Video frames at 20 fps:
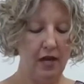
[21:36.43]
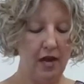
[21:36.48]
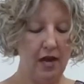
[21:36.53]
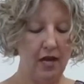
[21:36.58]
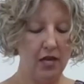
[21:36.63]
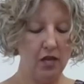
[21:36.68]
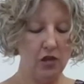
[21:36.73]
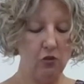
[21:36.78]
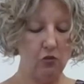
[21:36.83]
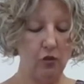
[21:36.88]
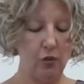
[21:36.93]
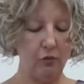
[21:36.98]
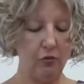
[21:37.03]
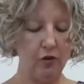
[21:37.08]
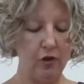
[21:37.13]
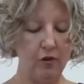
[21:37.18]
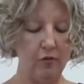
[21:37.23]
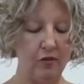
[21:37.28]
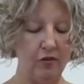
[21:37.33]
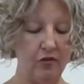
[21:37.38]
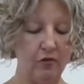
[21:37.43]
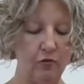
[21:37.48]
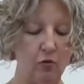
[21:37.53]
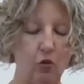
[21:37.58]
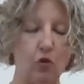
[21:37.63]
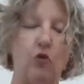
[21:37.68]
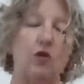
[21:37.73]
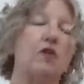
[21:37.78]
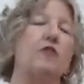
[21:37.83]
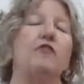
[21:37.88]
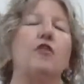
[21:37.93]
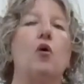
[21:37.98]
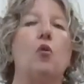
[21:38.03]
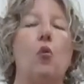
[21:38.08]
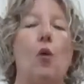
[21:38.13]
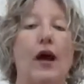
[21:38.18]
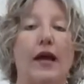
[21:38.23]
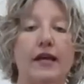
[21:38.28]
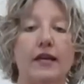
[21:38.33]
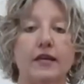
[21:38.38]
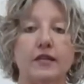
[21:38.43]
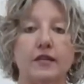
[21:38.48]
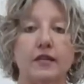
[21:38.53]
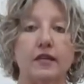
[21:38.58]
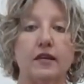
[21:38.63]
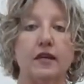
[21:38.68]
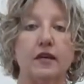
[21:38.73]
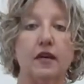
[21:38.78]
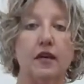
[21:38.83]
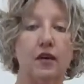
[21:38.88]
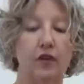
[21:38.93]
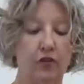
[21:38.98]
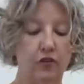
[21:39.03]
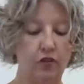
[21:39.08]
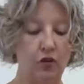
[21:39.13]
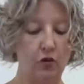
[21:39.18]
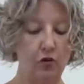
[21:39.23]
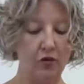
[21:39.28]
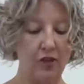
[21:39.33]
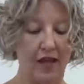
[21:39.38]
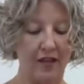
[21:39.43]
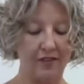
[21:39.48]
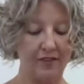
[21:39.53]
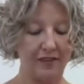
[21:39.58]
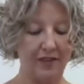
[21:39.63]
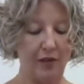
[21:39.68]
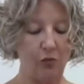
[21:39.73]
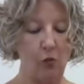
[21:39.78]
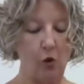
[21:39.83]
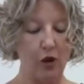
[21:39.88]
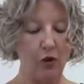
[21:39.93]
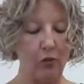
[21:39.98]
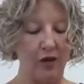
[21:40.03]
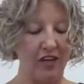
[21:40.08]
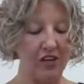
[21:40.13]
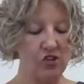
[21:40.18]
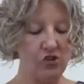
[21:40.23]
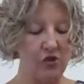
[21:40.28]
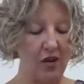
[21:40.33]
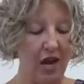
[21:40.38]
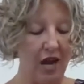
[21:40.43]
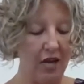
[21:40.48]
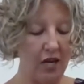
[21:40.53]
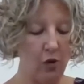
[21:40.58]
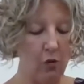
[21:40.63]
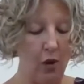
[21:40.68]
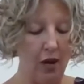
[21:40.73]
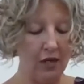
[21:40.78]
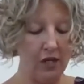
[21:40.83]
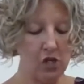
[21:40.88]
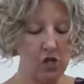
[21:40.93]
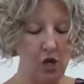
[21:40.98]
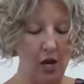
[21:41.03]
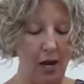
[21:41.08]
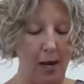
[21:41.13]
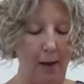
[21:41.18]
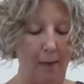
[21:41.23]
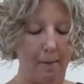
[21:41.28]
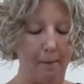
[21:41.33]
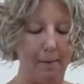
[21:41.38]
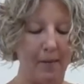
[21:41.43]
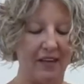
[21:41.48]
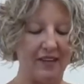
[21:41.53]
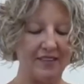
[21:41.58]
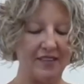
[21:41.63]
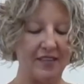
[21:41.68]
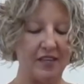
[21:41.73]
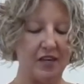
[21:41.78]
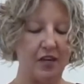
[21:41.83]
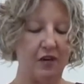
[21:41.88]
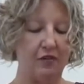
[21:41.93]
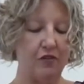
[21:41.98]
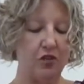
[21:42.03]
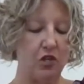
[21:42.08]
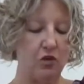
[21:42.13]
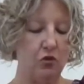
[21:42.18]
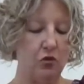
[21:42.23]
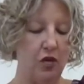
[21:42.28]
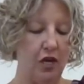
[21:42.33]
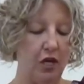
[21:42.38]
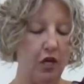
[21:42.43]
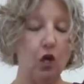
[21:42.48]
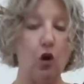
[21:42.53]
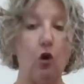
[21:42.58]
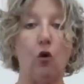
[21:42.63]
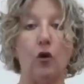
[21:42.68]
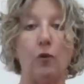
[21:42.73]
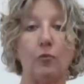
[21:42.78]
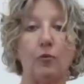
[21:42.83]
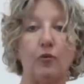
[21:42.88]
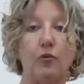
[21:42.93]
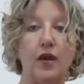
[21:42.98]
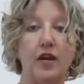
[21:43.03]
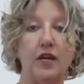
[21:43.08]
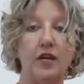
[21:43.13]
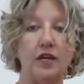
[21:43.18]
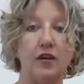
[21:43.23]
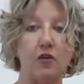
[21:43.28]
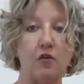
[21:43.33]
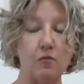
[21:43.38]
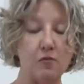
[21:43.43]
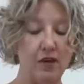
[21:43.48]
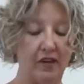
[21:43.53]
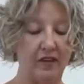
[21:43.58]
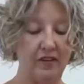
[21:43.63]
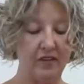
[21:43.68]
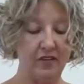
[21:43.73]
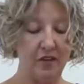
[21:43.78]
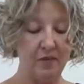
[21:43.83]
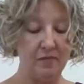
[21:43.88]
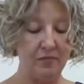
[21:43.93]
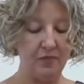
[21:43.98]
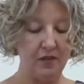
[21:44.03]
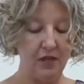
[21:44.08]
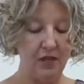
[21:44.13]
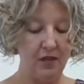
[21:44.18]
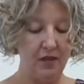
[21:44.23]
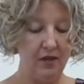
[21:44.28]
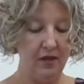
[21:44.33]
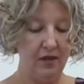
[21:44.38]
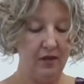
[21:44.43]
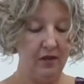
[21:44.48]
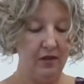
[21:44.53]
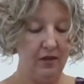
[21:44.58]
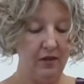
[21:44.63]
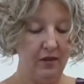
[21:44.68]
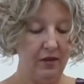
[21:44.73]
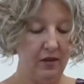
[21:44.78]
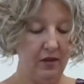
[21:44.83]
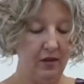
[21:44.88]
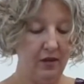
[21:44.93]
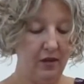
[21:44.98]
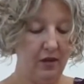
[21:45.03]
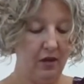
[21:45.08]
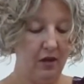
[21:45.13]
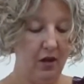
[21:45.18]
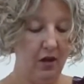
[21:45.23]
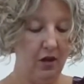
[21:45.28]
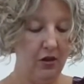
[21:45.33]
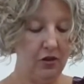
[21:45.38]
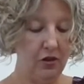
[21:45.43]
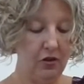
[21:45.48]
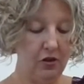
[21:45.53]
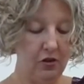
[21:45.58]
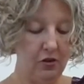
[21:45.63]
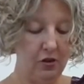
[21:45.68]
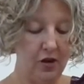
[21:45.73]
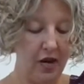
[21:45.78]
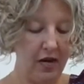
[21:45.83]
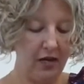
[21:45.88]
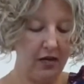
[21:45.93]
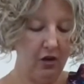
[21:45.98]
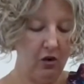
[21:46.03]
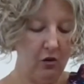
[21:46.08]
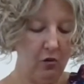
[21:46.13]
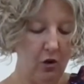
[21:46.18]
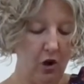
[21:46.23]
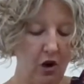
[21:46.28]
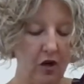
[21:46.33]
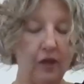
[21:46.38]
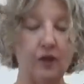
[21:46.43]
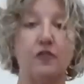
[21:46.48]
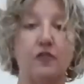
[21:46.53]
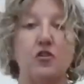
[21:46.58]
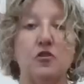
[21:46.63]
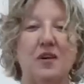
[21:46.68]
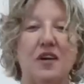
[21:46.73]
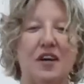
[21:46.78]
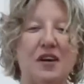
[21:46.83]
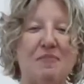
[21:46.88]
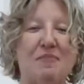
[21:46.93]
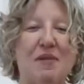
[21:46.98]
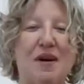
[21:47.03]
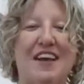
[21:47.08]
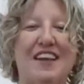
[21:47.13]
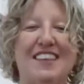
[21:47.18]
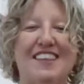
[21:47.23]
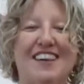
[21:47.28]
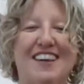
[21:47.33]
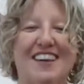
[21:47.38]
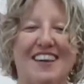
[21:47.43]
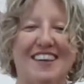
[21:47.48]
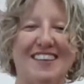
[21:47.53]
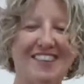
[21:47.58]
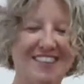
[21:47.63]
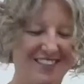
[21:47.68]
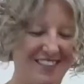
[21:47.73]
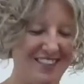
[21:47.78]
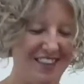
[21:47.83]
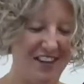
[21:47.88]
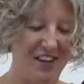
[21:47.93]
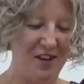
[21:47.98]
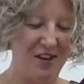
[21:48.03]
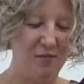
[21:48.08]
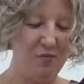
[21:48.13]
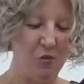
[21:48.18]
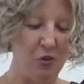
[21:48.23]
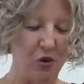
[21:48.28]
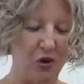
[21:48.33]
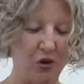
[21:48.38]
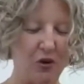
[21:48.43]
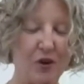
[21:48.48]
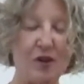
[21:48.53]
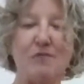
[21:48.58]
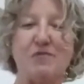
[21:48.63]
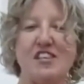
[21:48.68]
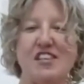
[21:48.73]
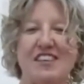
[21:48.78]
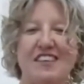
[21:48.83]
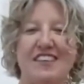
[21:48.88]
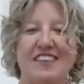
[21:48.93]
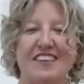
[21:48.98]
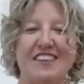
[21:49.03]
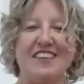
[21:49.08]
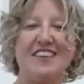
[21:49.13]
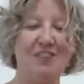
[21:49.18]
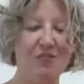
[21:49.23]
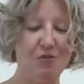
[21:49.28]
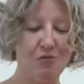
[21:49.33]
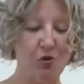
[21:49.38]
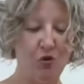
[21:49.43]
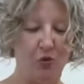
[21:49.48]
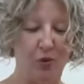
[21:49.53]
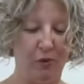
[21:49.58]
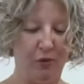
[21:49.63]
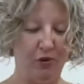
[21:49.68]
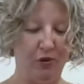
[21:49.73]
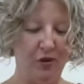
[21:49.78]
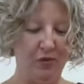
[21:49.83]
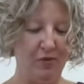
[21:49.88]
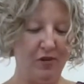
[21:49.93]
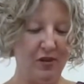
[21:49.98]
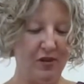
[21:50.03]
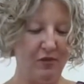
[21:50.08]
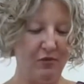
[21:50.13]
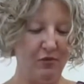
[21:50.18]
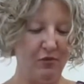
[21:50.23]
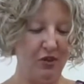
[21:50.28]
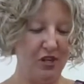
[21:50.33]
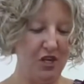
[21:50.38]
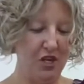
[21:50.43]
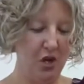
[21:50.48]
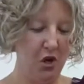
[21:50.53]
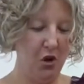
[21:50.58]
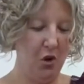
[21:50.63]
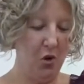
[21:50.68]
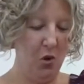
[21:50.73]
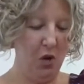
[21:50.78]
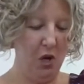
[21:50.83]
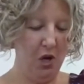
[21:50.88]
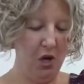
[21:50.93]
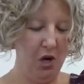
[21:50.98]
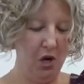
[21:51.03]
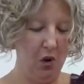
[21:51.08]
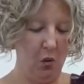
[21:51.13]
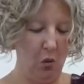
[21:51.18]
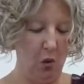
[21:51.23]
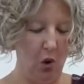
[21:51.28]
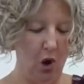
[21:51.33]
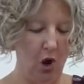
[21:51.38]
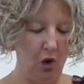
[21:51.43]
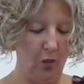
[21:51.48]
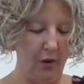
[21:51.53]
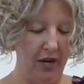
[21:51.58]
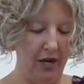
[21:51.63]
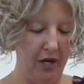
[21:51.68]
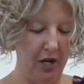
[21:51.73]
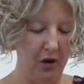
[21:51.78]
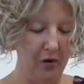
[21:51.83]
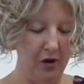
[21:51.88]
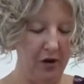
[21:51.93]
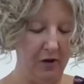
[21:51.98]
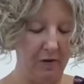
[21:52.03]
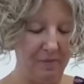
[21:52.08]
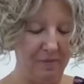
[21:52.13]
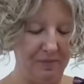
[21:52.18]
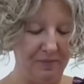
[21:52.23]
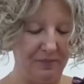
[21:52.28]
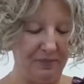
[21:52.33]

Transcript: and the whipped cream is more of a white. So that's one way, because you kind of want to try to mix it enough to incorporate it or mix them. Although you're not going to go wrong if you get a bite that is more cream cheesy or more whipped creamy. It's really no wrong way to go here.